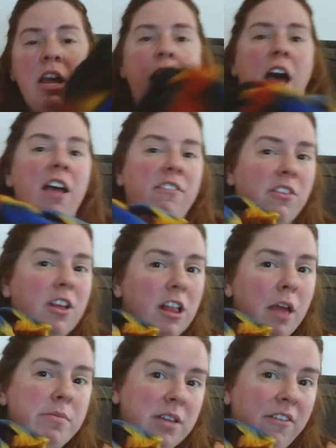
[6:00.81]
Uh, so the
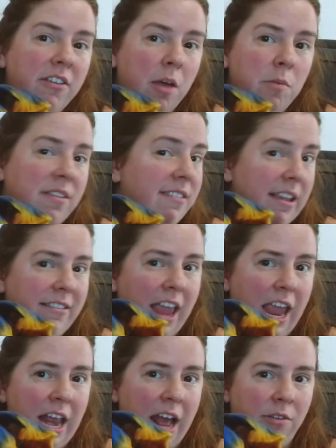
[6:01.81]
club does come with six to
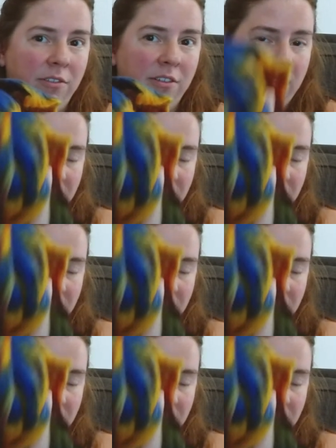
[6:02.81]
eight ounces of